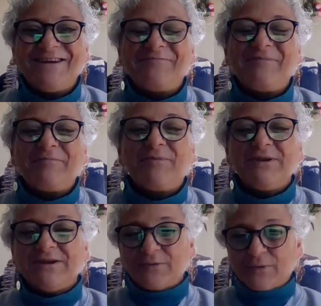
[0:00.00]
by
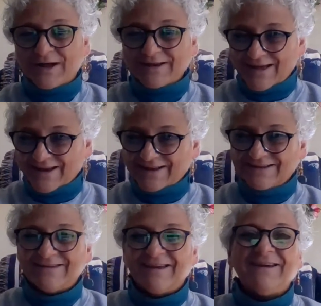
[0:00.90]
pointing a wand at it and
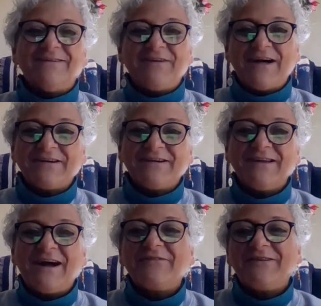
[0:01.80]
saying Avada
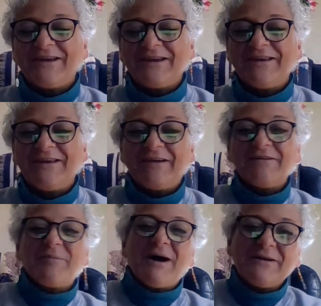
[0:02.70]
Kedavra, like in
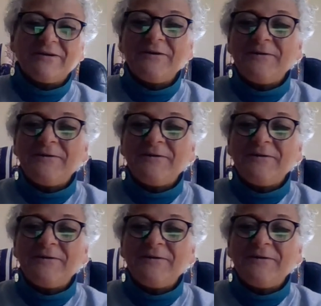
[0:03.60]
Harry Potter.